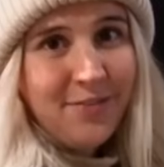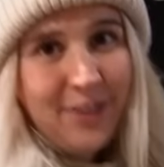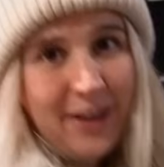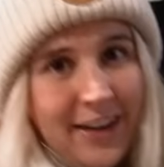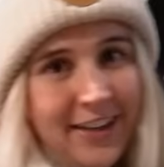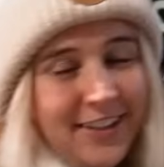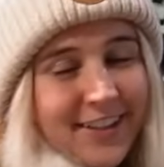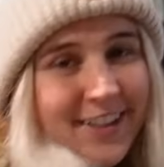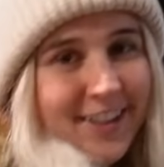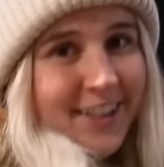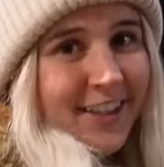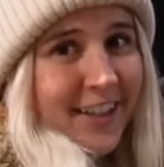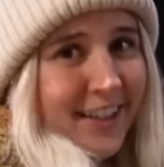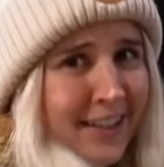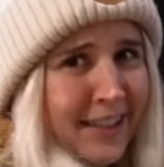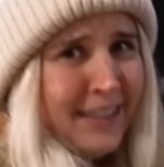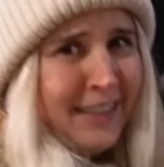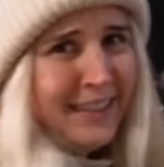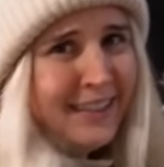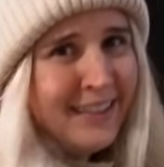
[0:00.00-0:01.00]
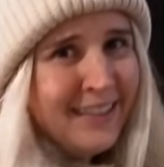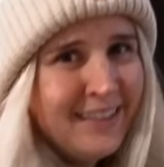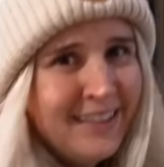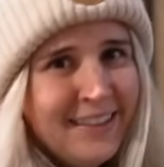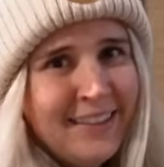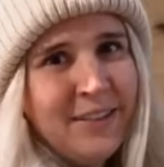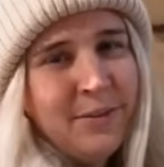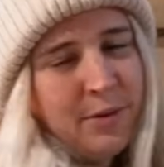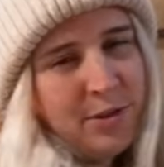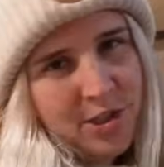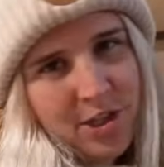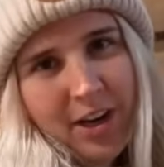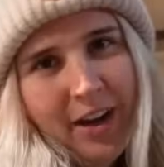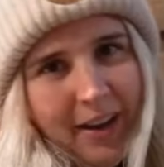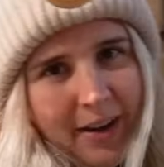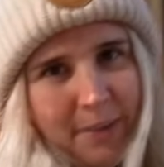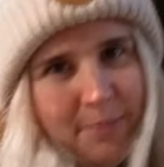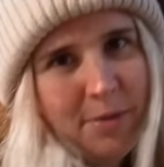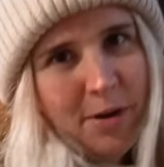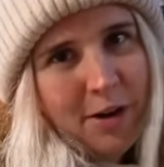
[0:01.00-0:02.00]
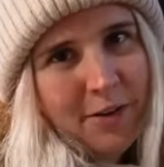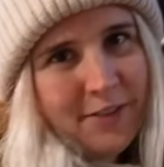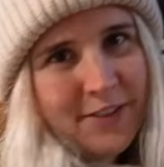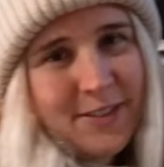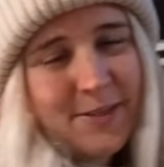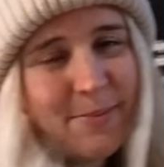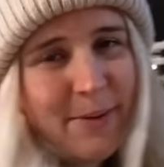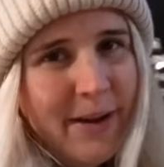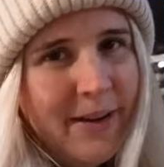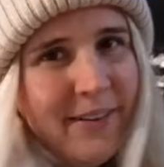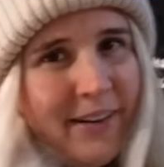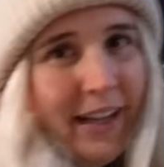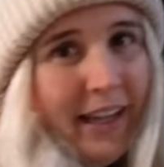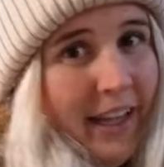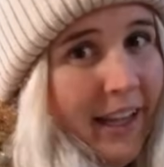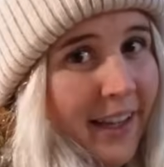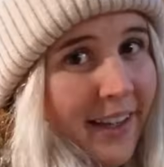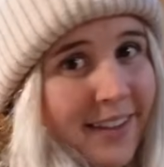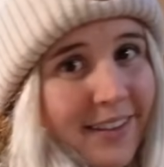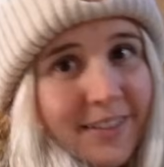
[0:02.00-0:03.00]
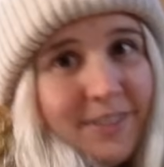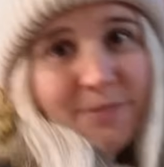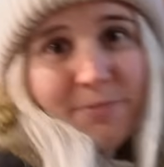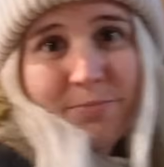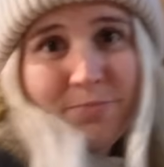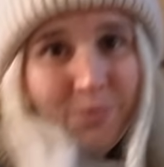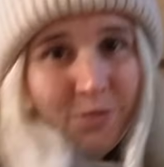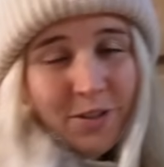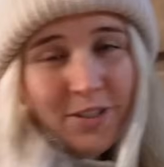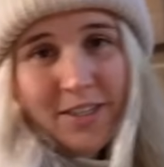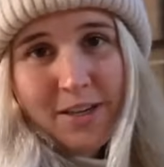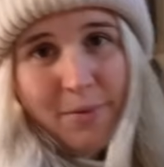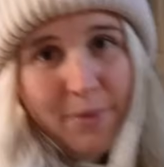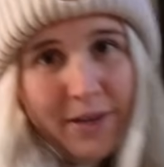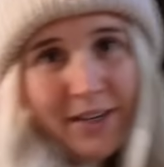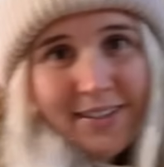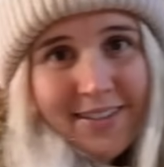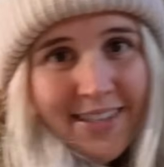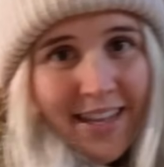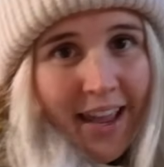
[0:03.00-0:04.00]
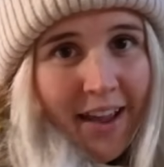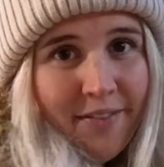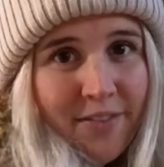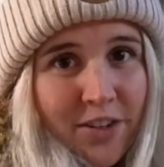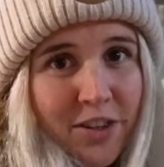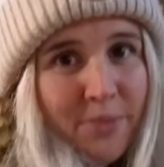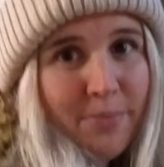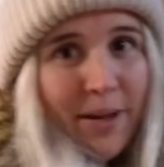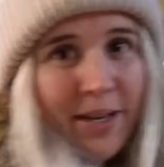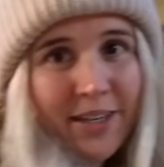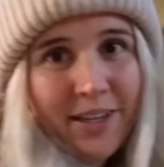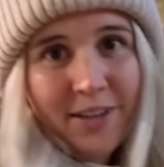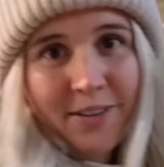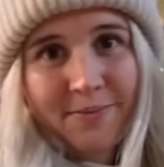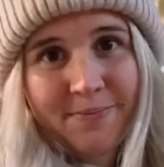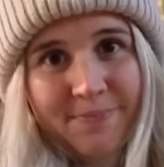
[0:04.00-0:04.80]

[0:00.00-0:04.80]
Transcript: reindeer, which again I'm nervous about, and we'll see what else they have on the menu.